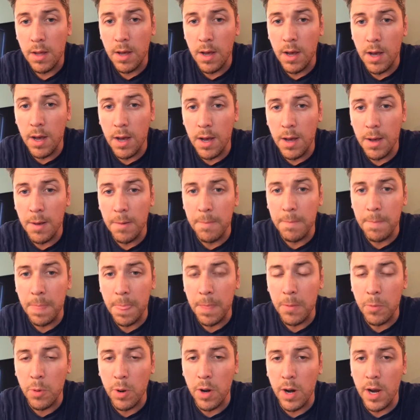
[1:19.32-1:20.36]

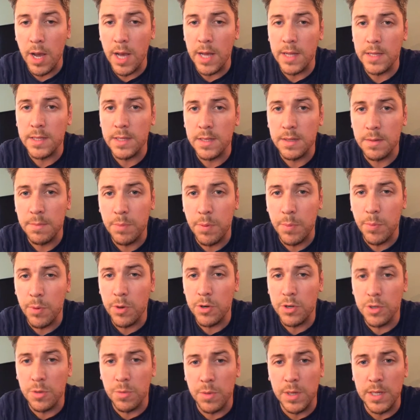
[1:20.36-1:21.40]
Whereas
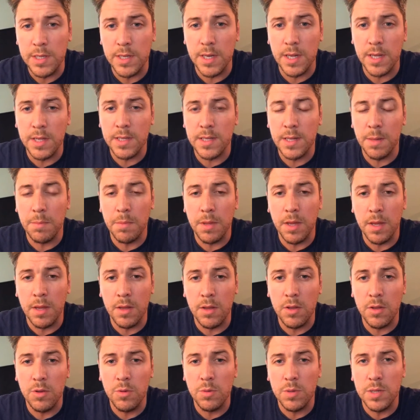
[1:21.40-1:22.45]
proportional reasoning is
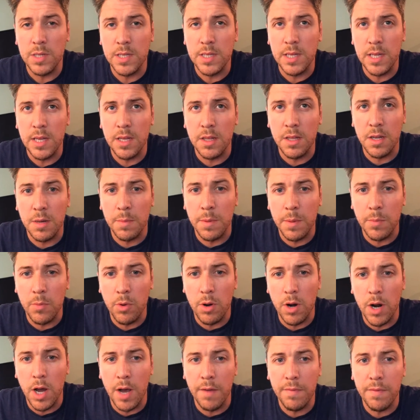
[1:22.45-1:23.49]
something you see a little bit
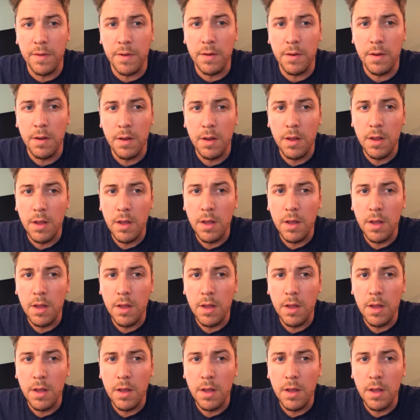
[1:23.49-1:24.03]
more often.